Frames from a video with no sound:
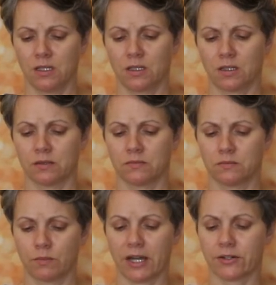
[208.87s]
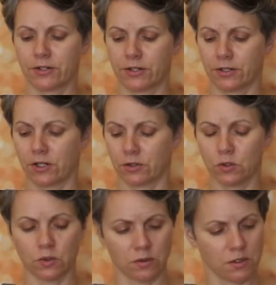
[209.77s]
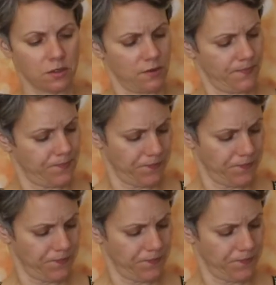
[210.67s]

you know, monitor your noodles,